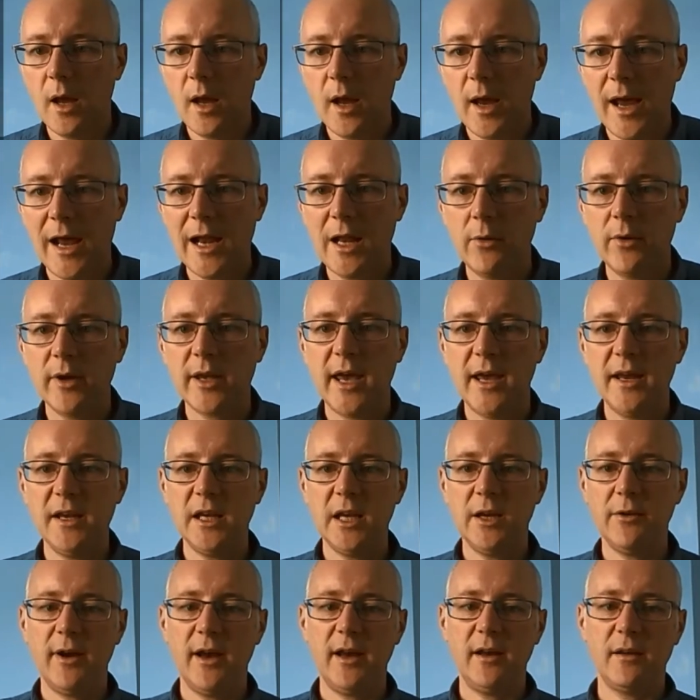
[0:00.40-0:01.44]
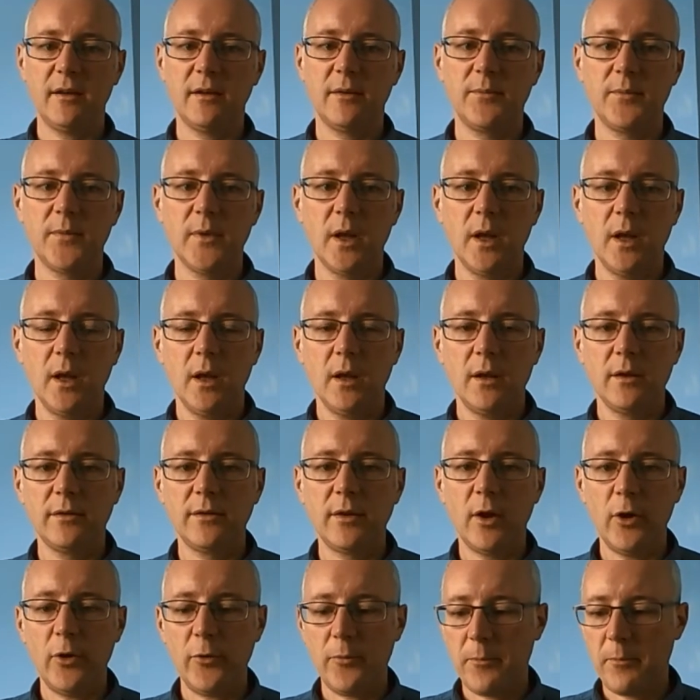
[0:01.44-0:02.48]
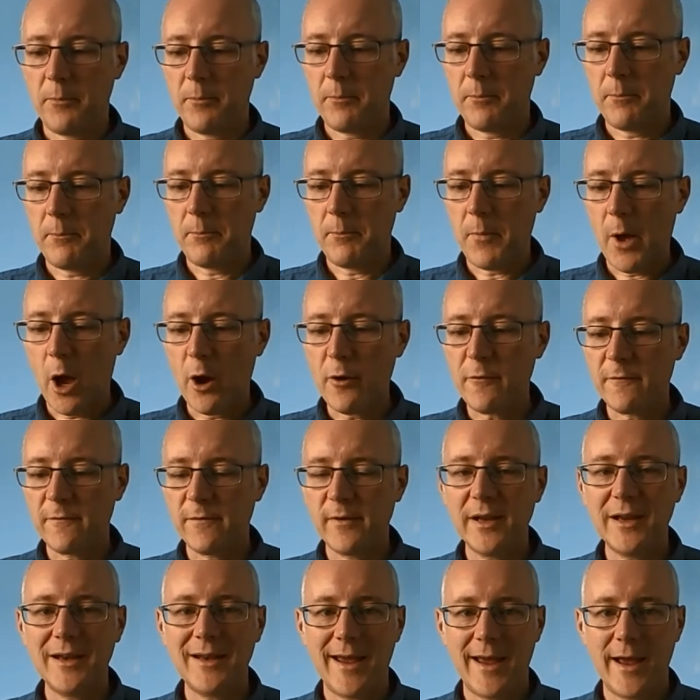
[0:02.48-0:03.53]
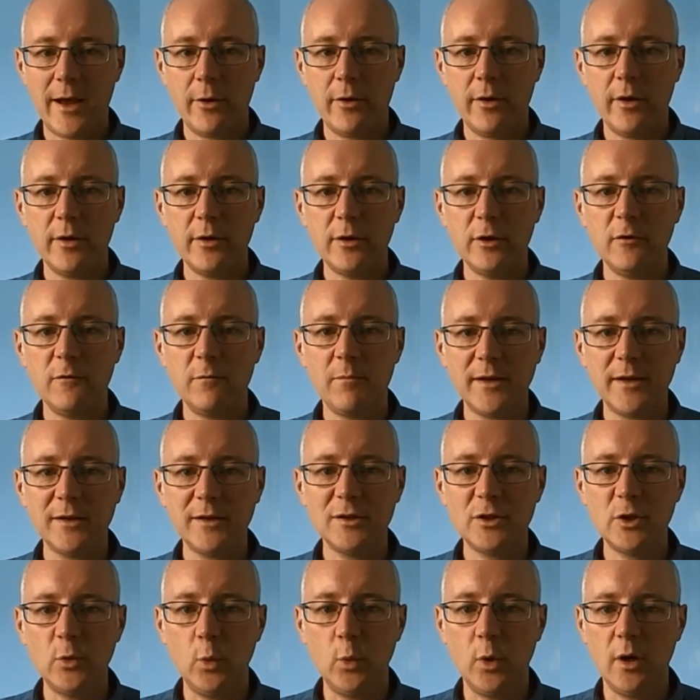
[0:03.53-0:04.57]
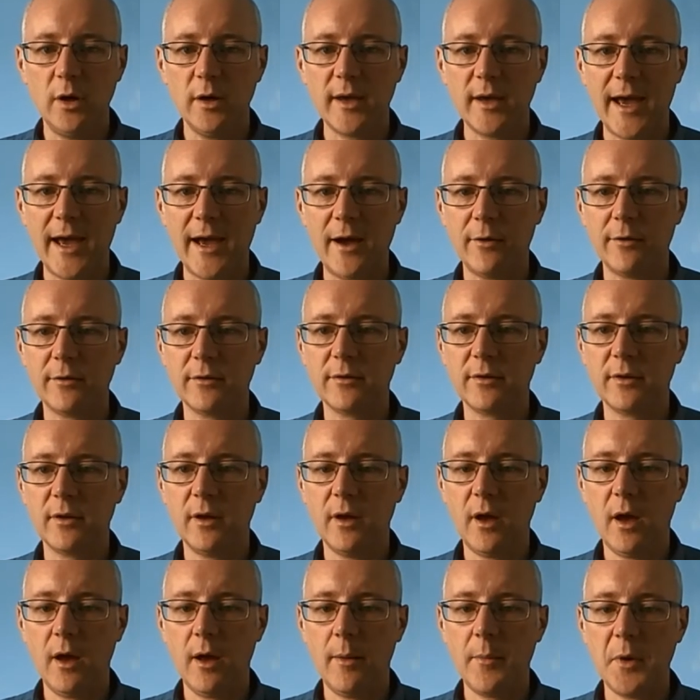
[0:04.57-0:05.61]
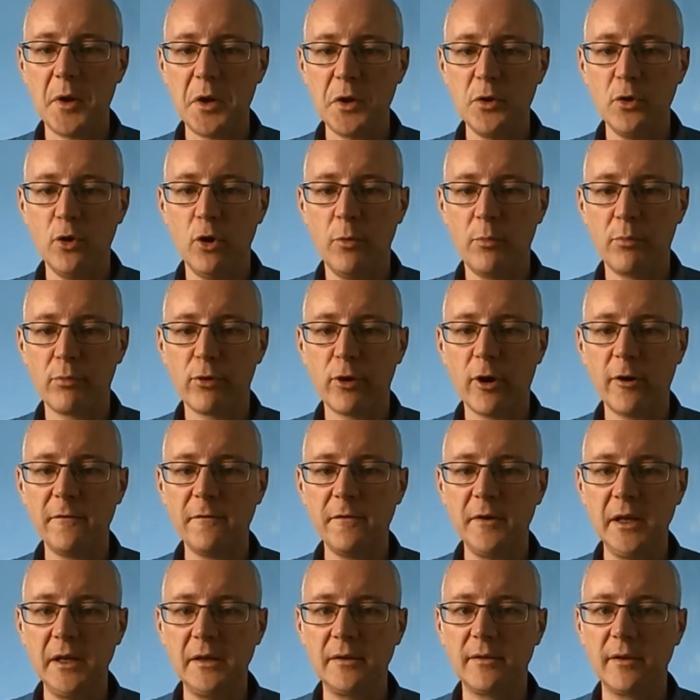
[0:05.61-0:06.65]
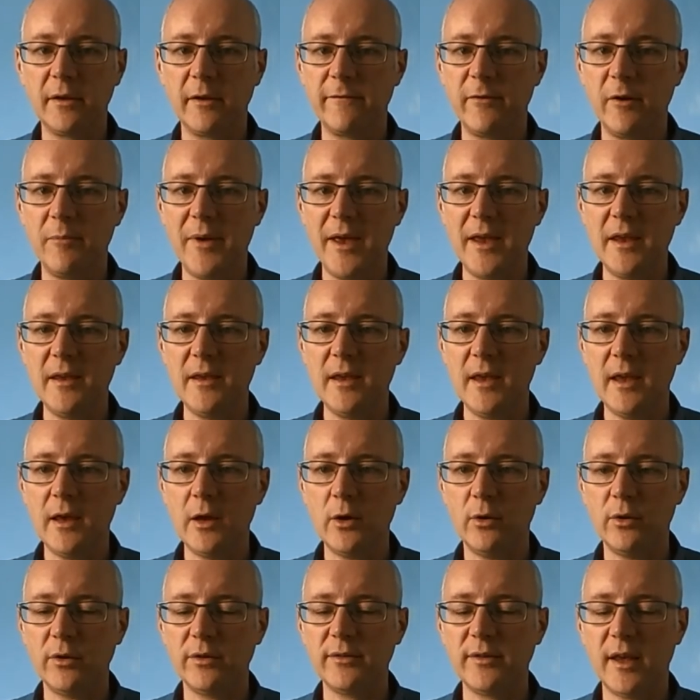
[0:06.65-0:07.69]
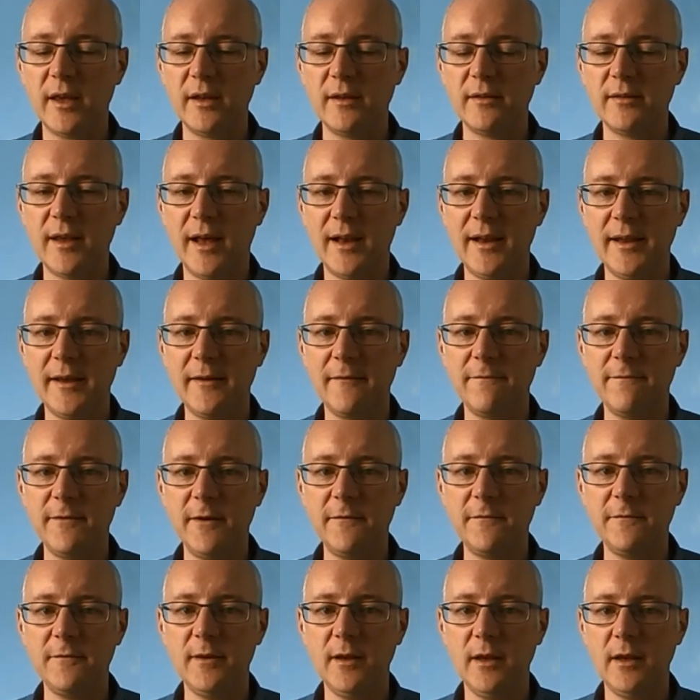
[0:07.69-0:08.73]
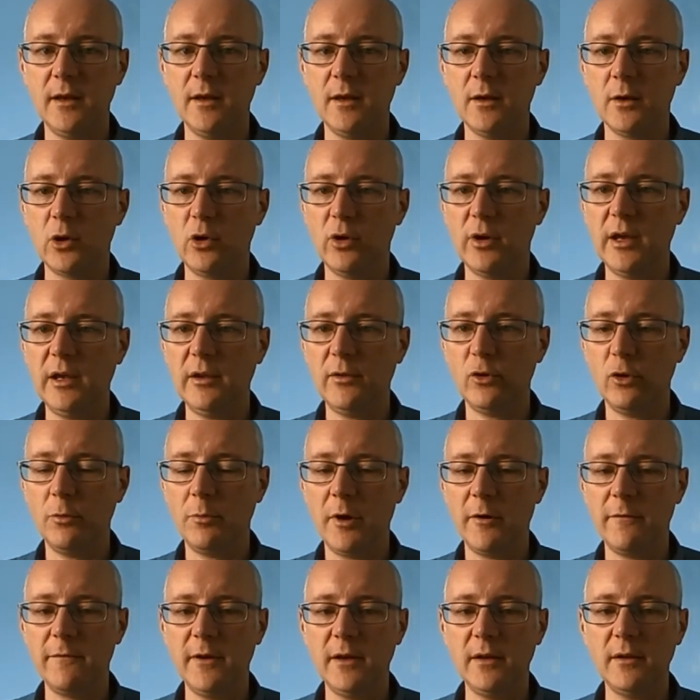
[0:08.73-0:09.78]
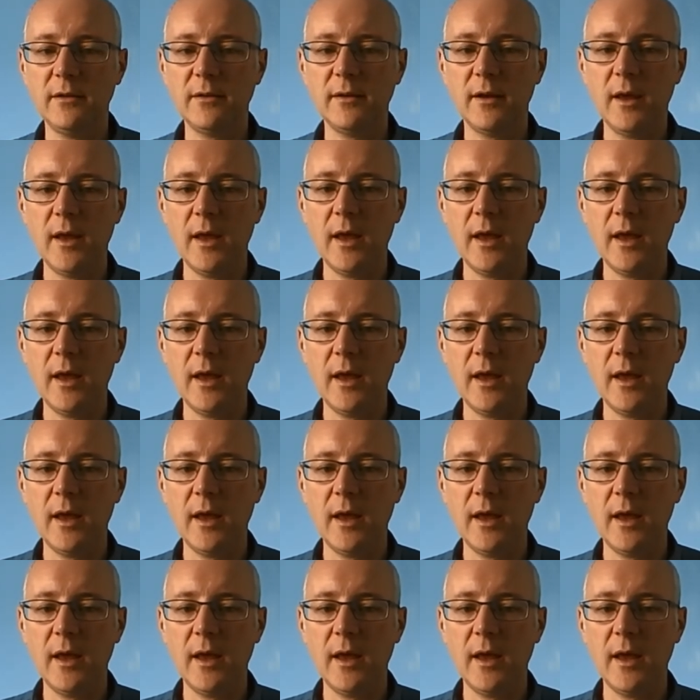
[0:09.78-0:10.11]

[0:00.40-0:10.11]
Hello again, Year 8. So hopefully now you've managed to work out your profit for making and selling 50 cookies or muffins,